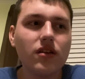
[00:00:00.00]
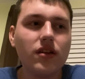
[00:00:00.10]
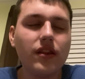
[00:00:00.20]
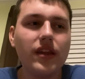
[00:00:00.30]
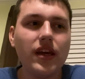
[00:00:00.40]

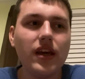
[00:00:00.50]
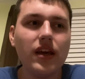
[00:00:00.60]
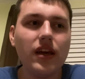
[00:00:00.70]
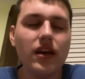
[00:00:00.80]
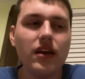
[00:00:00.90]

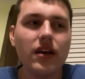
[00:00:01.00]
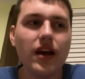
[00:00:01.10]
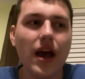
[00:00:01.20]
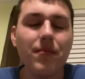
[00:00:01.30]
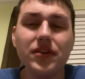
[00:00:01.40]
The
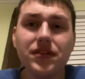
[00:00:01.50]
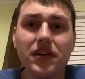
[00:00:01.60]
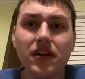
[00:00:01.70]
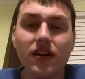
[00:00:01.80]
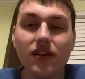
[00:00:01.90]

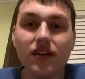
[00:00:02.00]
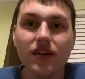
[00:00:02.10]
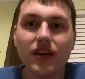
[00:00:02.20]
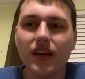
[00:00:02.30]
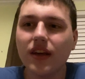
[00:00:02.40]
atmosphere
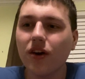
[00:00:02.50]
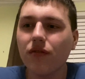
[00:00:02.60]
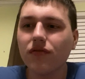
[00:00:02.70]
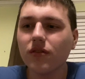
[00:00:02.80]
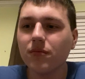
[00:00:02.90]
can go
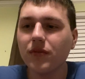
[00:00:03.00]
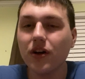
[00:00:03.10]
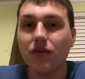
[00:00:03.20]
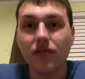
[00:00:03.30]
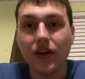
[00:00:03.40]
from, you
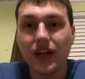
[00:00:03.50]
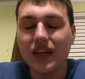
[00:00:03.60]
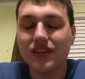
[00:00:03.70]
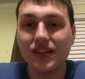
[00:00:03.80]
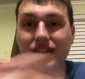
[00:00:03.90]
know,
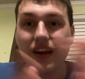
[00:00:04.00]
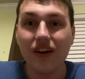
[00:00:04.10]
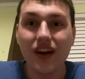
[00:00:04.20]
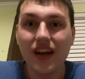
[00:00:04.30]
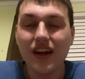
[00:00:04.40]
funny to
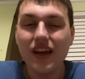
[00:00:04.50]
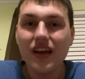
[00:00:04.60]
scary,